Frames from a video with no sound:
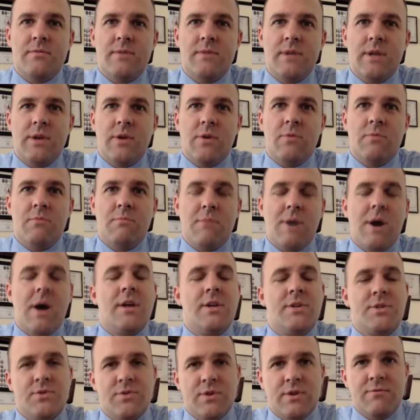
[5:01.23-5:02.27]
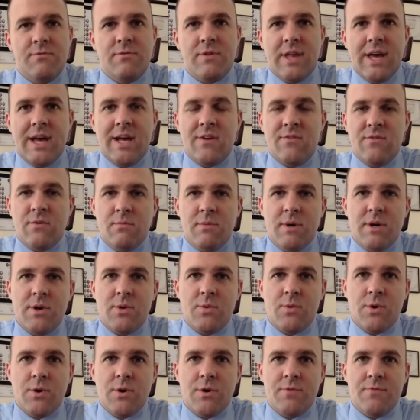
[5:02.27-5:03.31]
you know, monitoring, for lack of a better
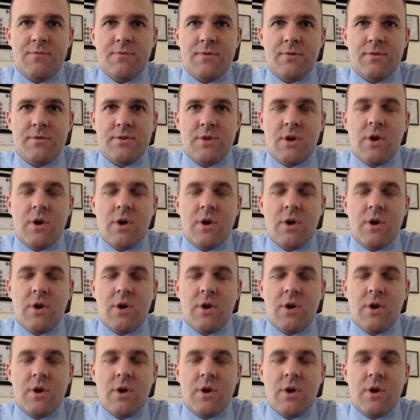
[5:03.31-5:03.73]
word, for